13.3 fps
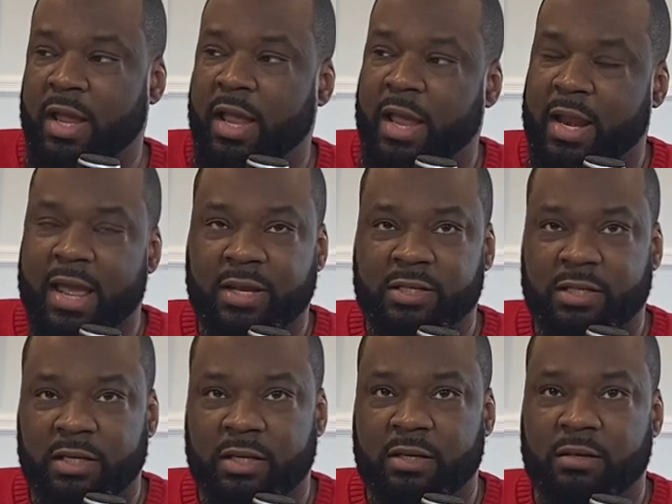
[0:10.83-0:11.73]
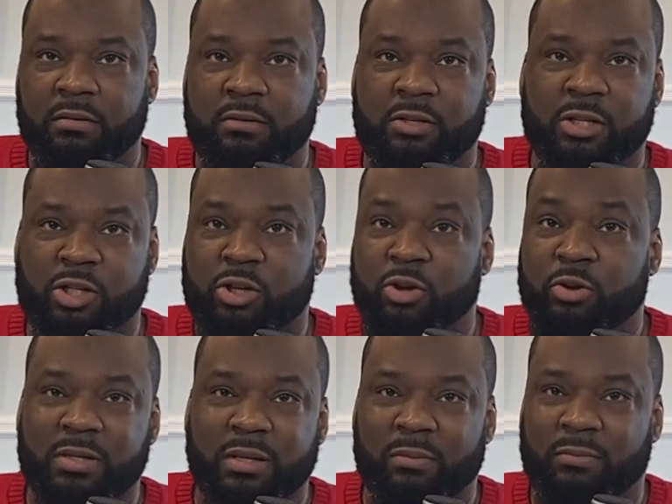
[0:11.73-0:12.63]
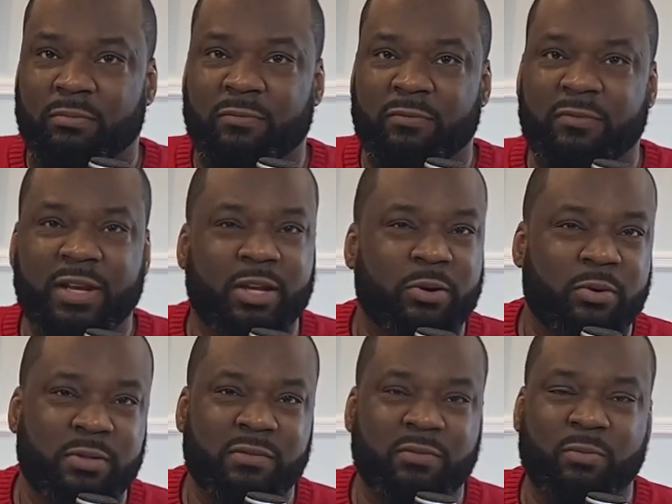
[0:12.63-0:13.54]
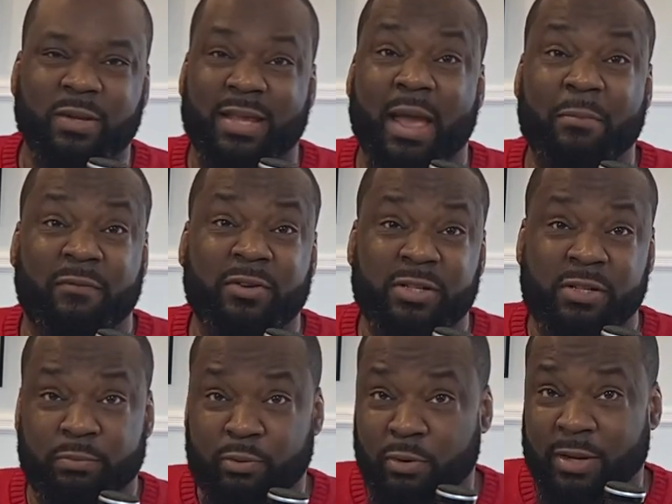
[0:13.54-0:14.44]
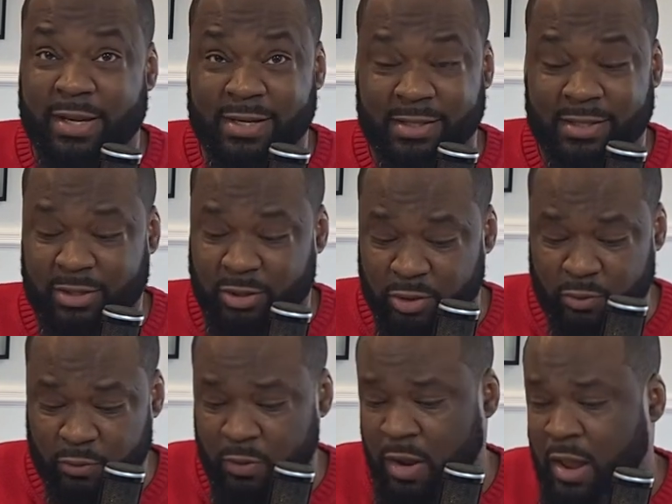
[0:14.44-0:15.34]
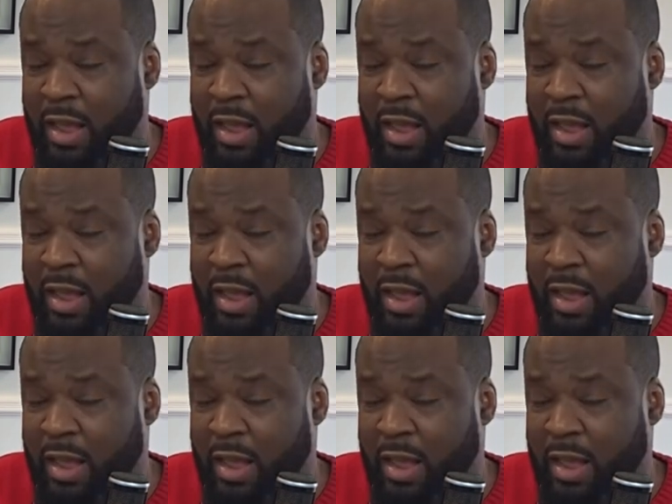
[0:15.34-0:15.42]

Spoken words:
and actually just show you some videos of what the Apple Vision Pro can actually do.